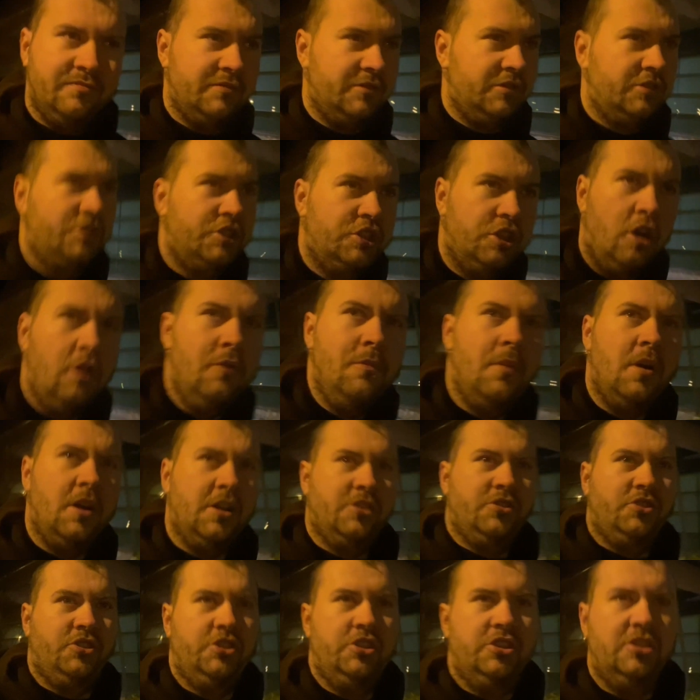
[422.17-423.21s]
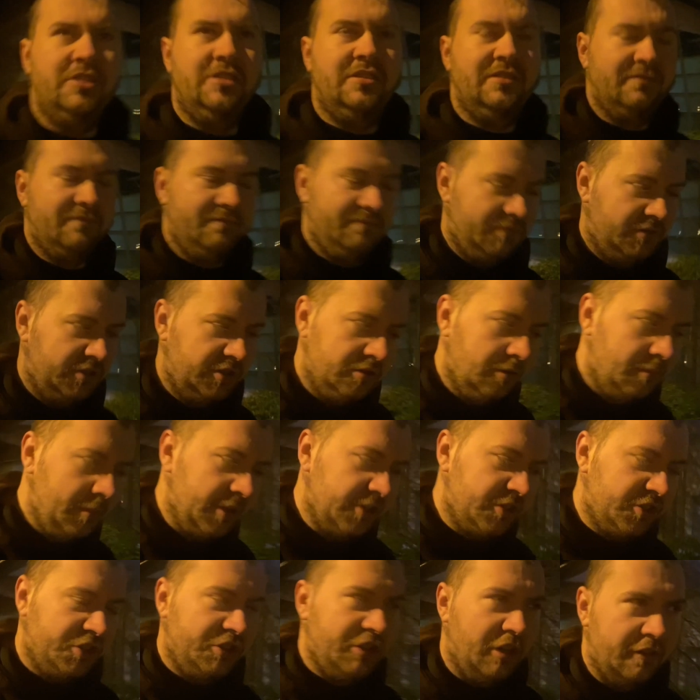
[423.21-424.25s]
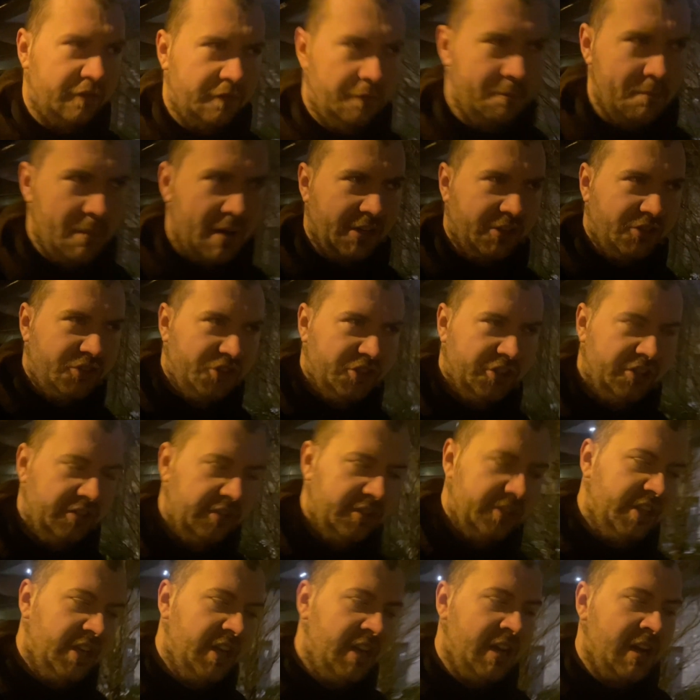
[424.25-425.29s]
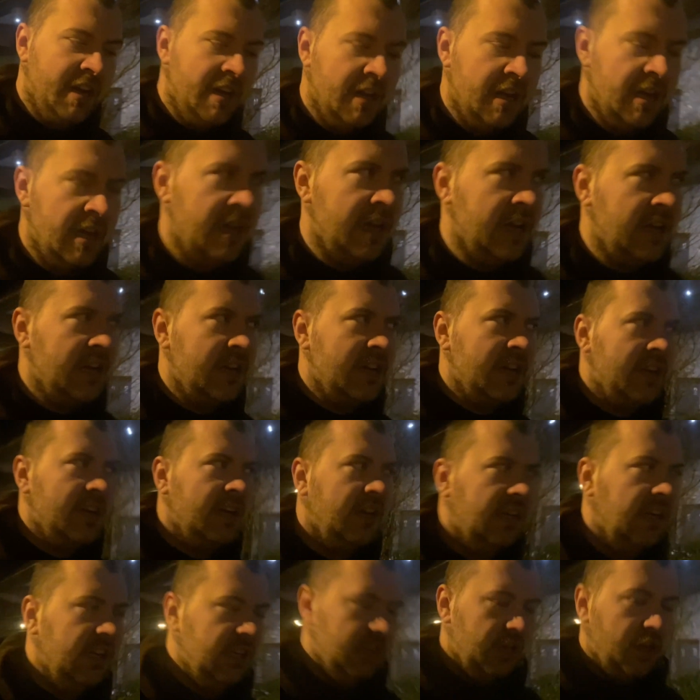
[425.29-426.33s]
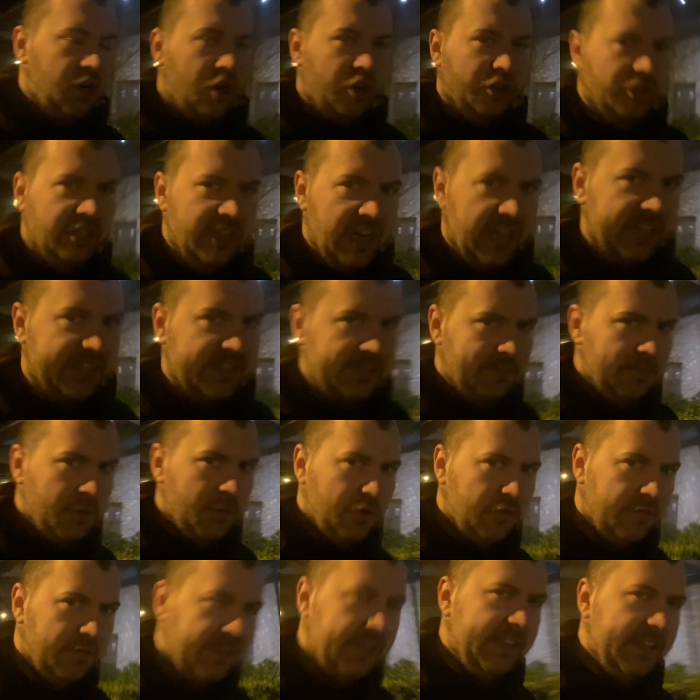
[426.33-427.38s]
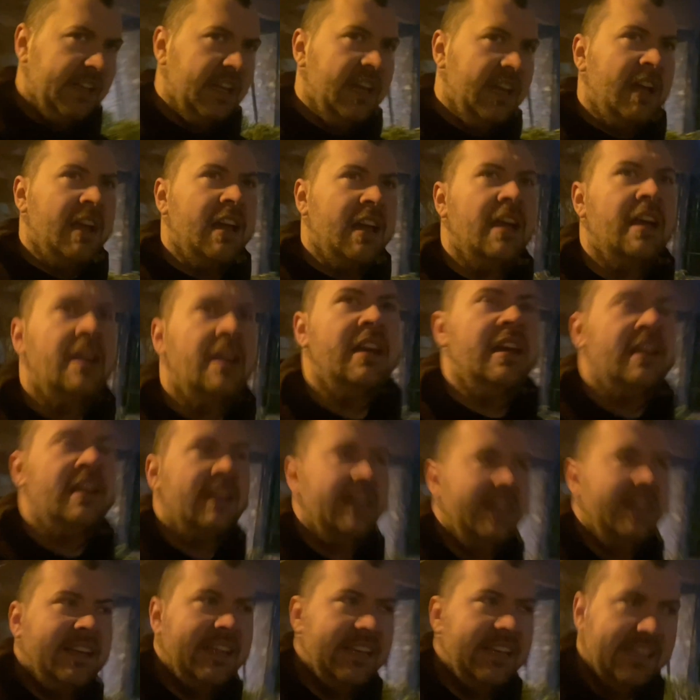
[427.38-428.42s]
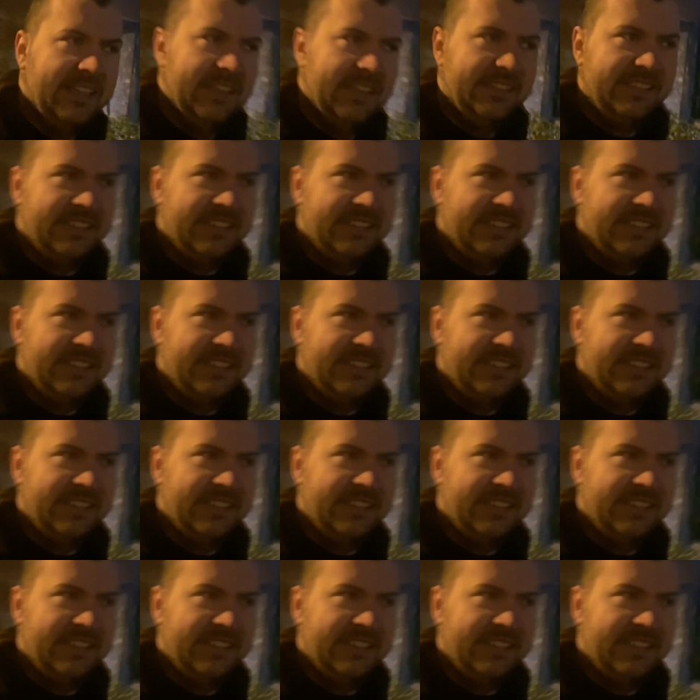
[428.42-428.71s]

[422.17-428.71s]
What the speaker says: so much stuff mentioned. Our next movie is